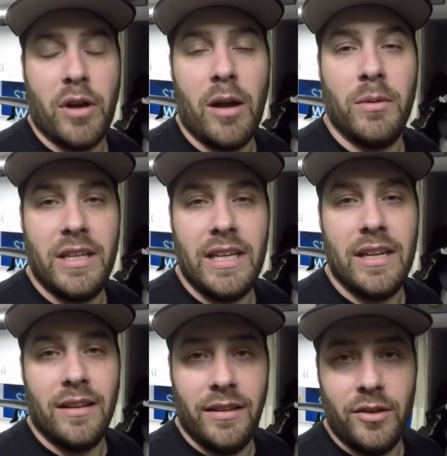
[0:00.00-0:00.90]
probably
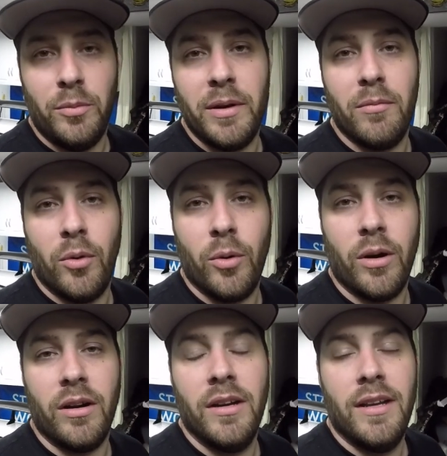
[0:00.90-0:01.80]
need a little bit
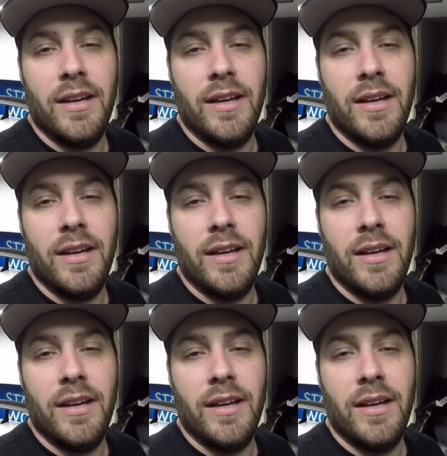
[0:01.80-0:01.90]
more